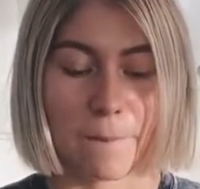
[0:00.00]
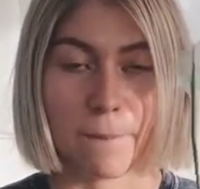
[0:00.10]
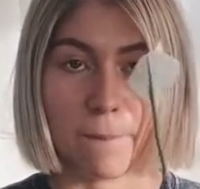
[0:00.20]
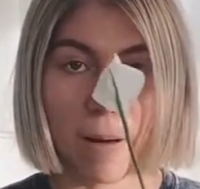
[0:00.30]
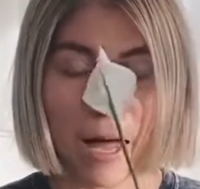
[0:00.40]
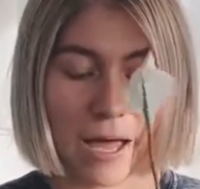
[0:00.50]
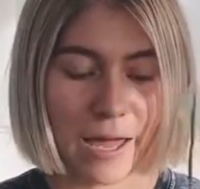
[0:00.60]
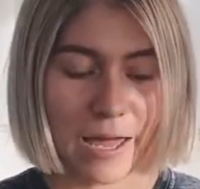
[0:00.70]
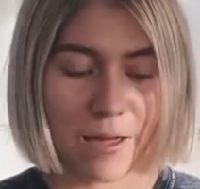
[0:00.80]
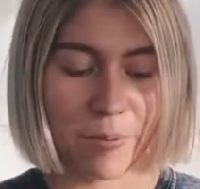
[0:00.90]

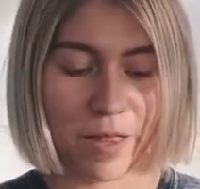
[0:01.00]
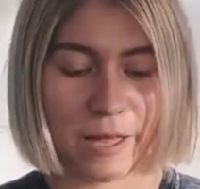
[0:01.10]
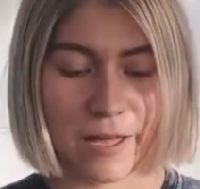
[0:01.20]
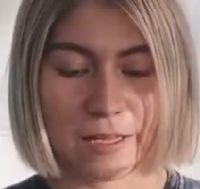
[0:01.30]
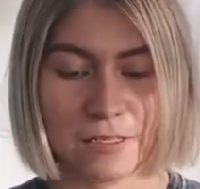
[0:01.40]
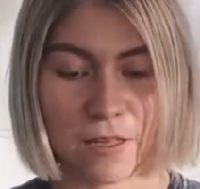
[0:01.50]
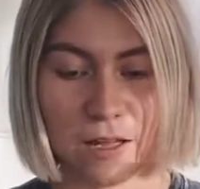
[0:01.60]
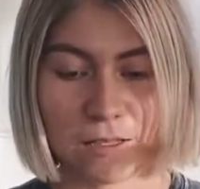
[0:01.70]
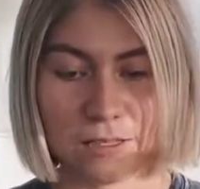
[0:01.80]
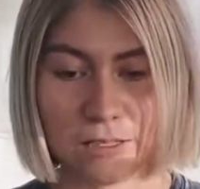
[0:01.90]
My plant is
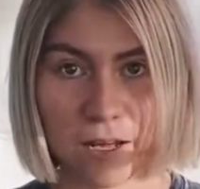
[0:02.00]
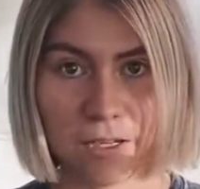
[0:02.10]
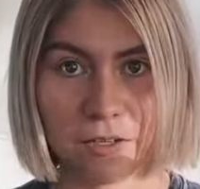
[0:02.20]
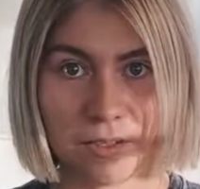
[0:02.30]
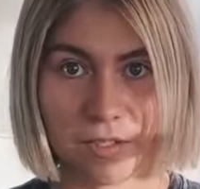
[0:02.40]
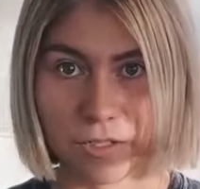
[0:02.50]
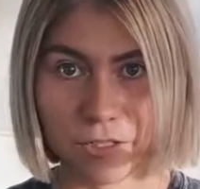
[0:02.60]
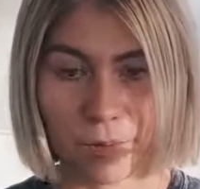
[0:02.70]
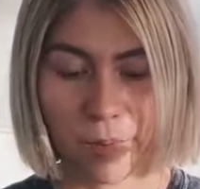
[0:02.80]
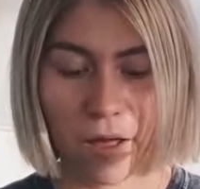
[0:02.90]
not stuck to its
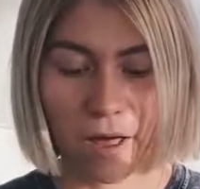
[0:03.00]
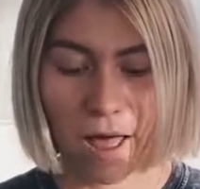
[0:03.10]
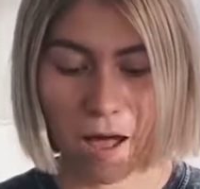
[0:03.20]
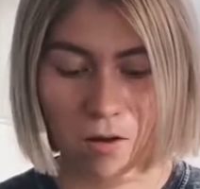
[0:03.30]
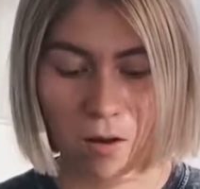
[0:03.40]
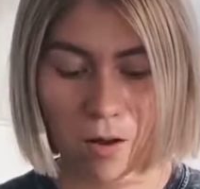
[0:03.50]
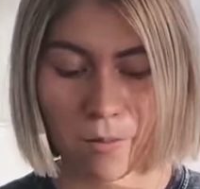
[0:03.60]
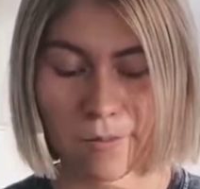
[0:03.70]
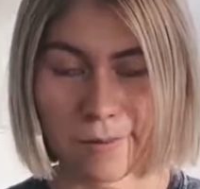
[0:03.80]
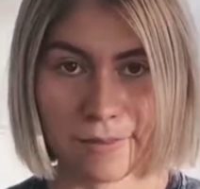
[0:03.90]
nursery pot at all,
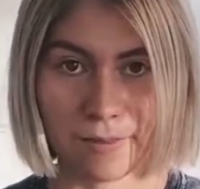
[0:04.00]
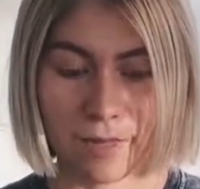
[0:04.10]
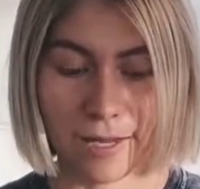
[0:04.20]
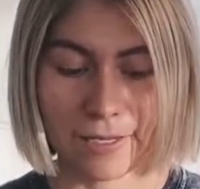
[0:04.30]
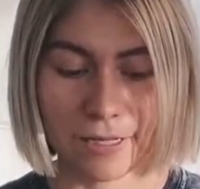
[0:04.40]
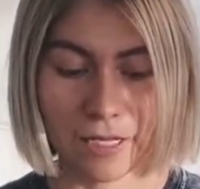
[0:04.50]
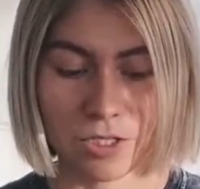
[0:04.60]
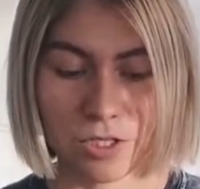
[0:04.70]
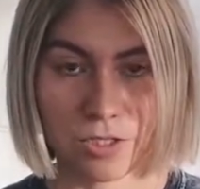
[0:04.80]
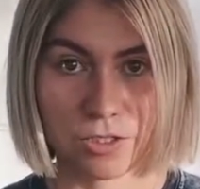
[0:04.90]
but like I said,
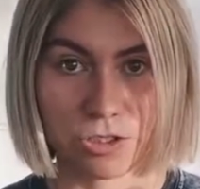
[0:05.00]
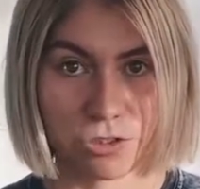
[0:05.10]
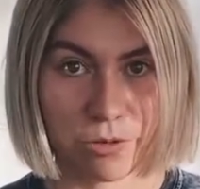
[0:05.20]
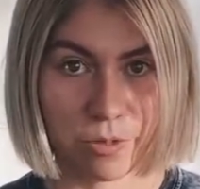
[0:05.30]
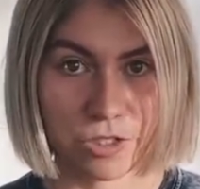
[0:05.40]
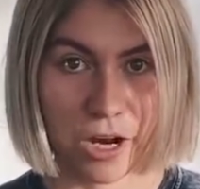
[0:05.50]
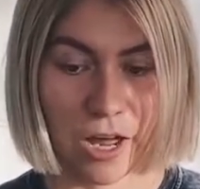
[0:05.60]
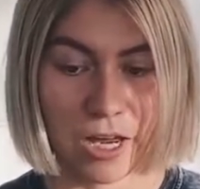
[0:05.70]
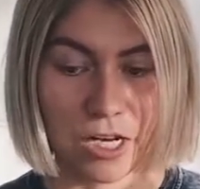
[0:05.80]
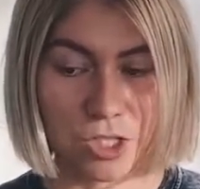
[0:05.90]
she's extremely
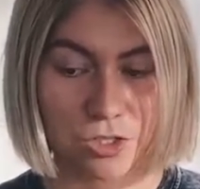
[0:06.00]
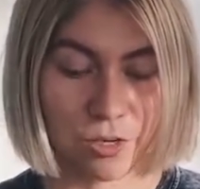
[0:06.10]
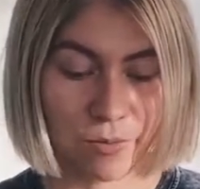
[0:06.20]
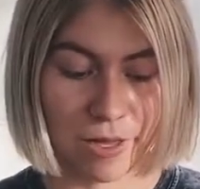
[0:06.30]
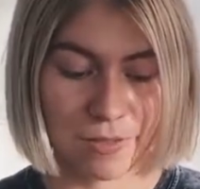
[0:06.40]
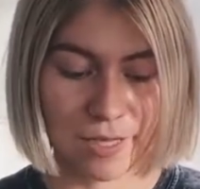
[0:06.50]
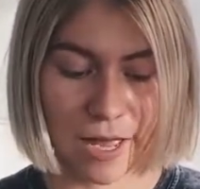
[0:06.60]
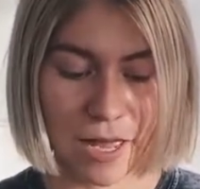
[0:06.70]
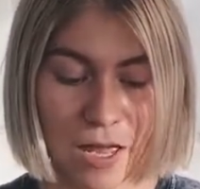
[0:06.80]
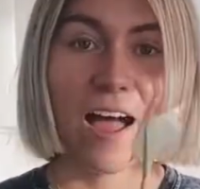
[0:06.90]
dry and extremely
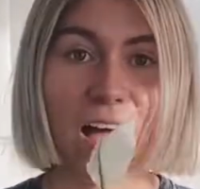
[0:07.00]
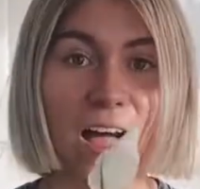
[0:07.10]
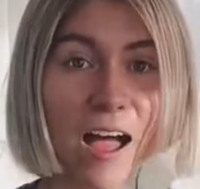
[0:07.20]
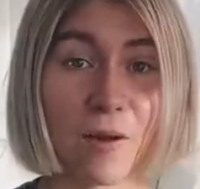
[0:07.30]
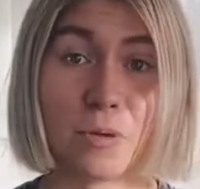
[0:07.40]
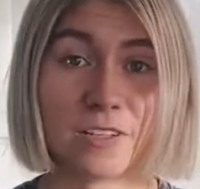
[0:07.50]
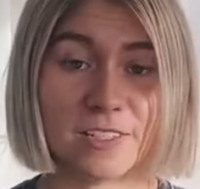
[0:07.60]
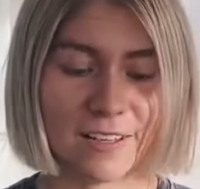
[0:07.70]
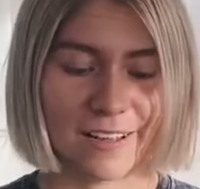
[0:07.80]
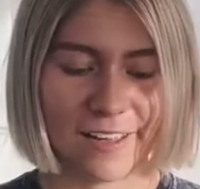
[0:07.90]
upset. I
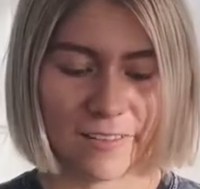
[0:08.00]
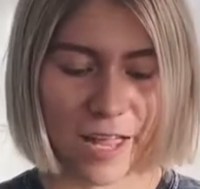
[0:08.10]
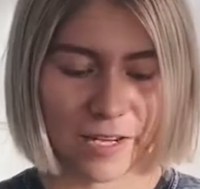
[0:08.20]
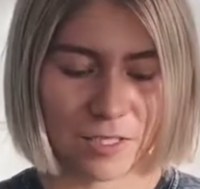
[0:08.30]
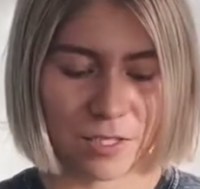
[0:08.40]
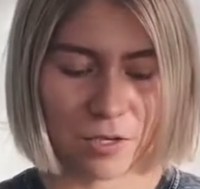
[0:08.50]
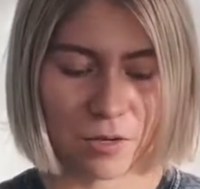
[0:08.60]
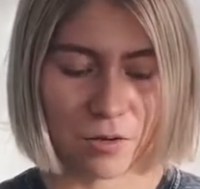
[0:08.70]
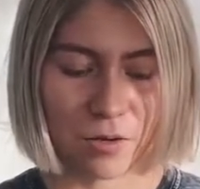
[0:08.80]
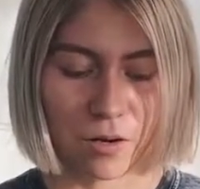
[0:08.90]
personally like
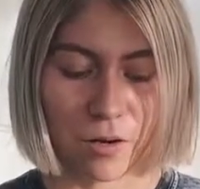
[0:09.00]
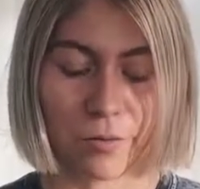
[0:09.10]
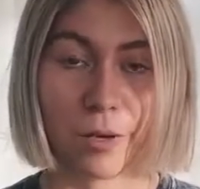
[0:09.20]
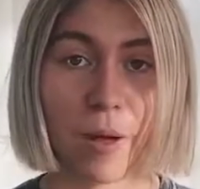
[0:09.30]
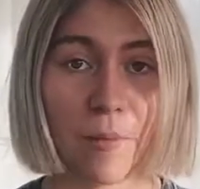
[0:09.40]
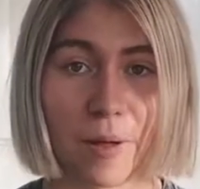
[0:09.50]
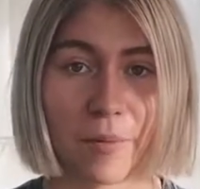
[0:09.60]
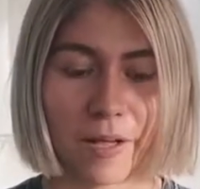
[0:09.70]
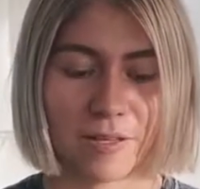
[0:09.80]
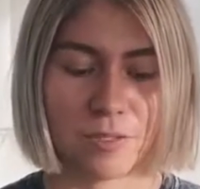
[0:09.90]
to repot my
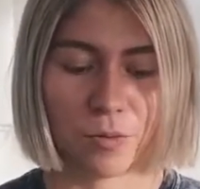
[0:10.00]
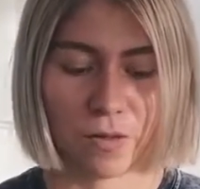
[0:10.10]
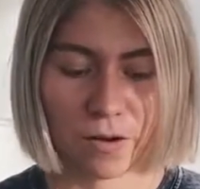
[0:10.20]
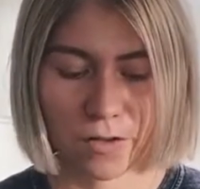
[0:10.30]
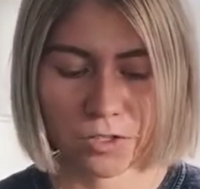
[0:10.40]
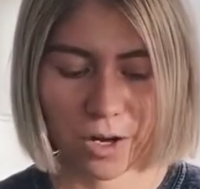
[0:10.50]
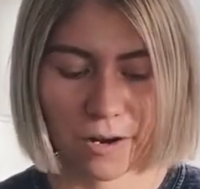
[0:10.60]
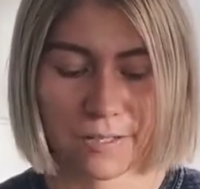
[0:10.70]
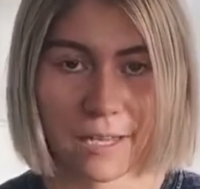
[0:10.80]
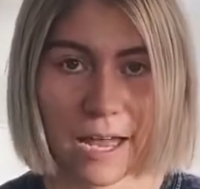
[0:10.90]
plants when they're on the
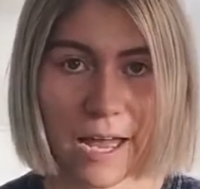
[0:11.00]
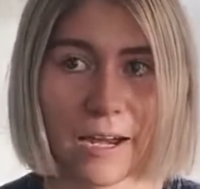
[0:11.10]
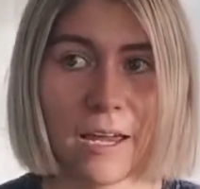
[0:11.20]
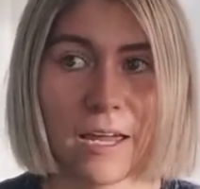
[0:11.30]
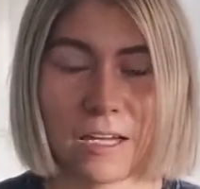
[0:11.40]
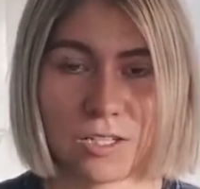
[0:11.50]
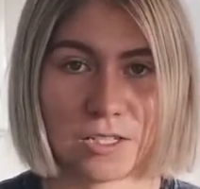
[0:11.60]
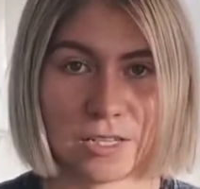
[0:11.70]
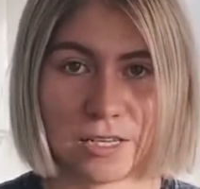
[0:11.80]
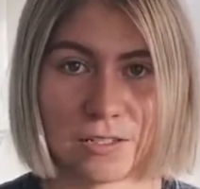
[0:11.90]
drier side. It's
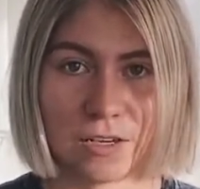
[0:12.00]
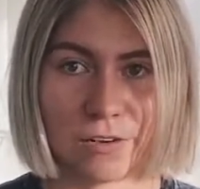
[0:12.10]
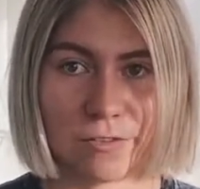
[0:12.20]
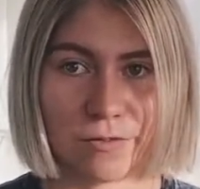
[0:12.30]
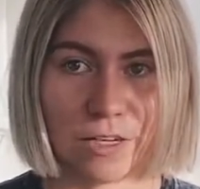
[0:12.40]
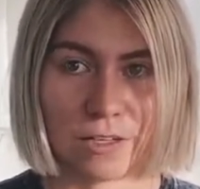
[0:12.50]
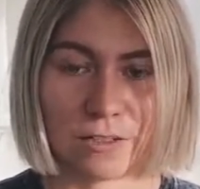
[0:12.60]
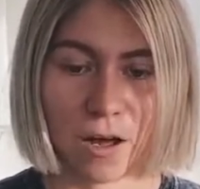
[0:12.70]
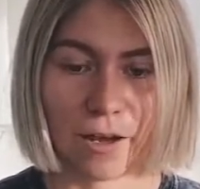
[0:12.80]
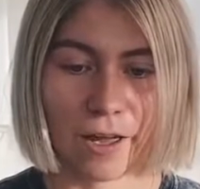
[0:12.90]
just easier for me to
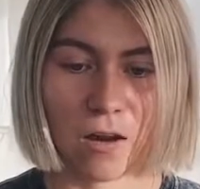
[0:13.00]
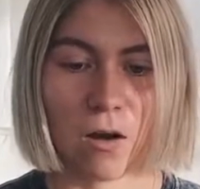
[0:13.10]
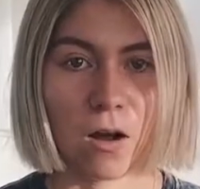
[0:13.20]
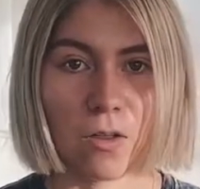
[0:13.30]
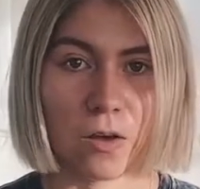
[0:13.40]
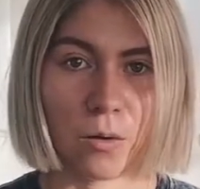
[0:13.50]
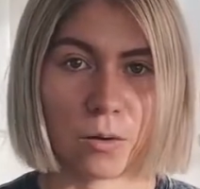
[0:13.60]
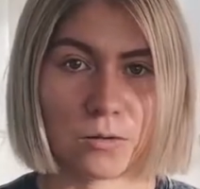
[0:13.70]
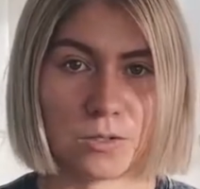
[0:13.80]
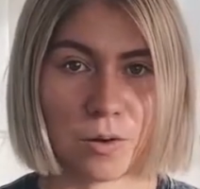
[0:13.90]
knock out all the
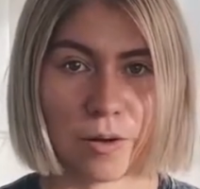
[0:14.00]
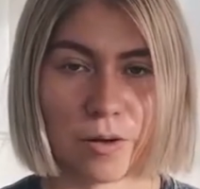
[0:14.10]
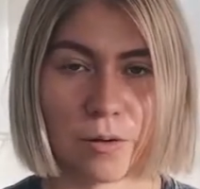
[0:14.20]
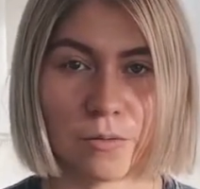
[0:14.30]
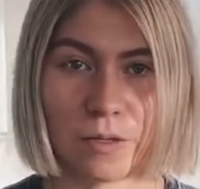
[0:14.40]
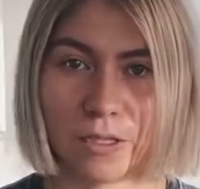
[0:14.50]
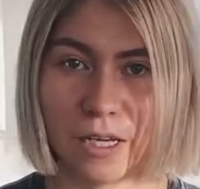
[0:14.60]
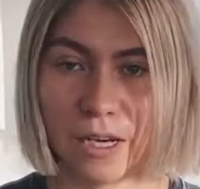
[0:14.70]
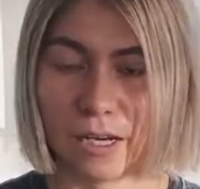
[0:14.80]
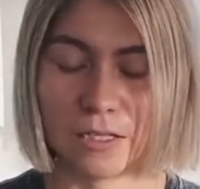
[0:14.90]
old soil and
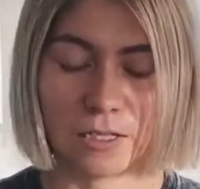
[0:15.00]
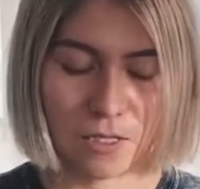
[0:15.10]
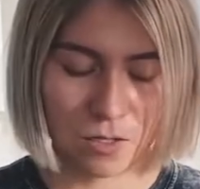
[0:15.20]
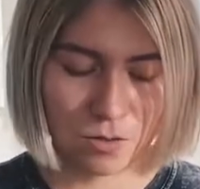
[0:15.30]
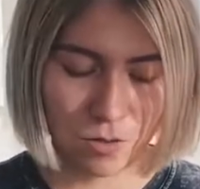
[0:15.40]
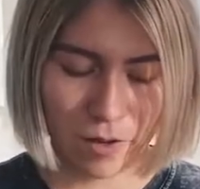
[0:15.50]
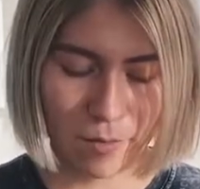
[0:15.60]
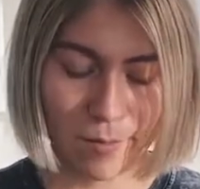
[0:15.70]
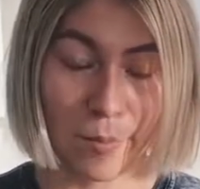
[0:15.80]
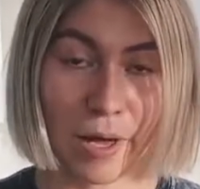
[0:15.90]
get it into the new soil,
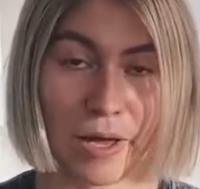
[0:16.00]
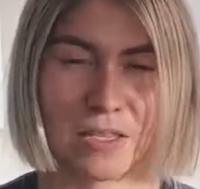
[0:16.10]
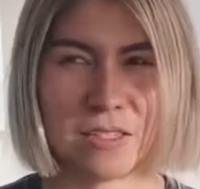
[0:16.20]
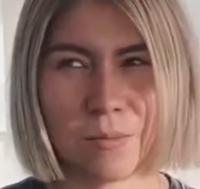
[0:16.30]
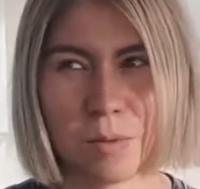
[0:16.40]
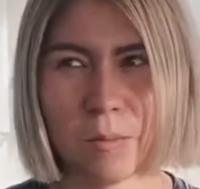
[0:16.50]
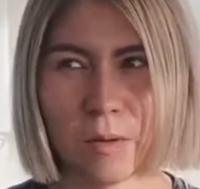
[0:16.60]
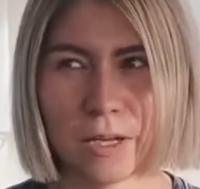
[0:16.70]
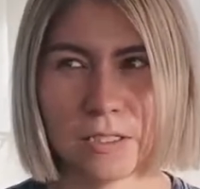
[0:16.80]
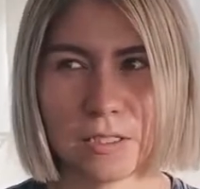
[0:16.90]
but some
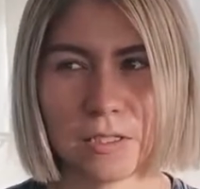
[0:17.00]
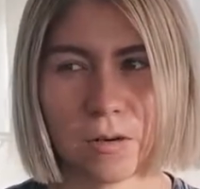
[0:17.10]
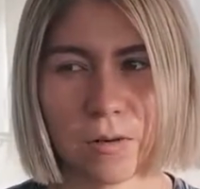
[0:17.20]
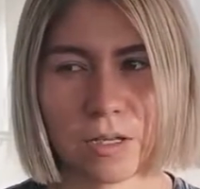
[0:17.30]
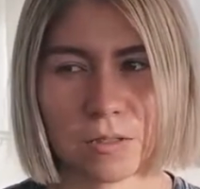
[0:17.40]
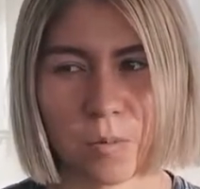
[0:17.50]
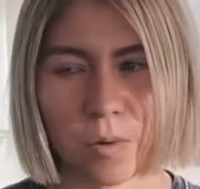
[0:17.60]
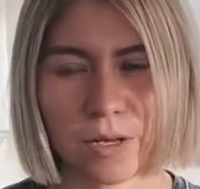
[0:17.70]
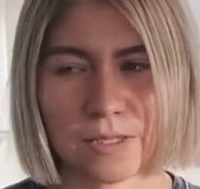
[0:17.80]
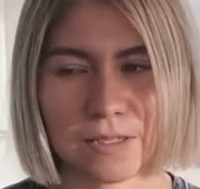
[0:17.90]
people like to do it when it's
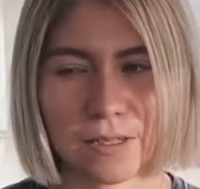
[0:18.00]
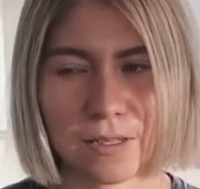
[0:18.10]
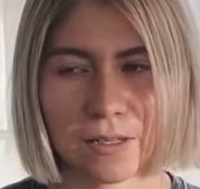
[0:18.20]
moist.